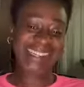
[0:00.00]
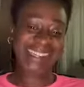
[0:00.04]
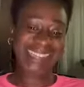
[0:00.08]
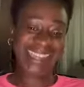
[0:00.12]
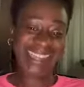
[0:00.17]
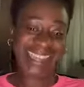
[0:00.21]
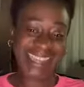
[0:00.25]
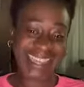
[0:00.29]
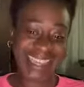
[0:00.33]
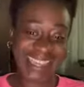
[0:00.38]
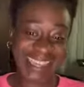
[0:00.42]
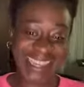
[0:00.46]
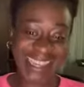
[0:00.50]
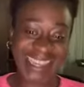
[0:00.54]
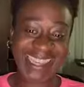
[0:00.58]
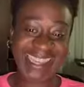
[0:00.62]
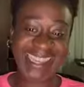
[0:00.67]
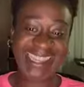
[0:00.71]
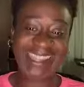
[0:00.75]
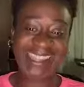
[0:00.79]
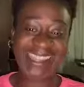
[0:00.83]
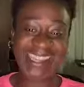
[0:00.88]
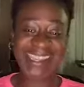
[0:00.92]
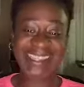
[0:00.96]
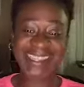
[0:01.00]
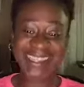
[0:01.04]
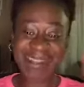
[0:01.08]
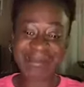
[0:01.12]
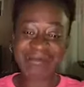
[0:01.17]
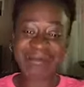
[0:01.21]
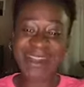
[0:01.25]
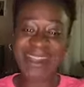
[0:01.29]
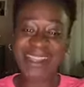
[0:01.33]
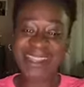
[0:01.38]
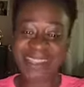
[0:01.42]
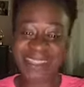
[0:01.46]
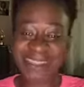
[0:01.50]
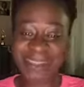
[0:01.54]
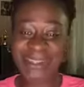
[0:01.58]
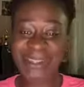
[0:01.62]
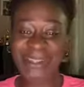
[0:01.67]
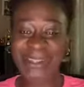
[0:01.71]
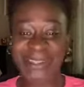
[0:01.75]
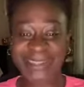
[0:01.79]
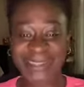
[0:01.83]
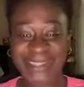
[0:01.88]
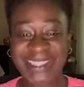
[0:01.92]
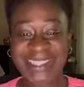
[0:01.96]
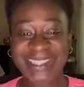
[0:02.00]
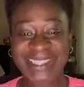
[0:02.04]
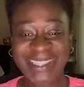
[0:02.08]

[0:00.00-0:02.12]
Okay, because I'm one of those.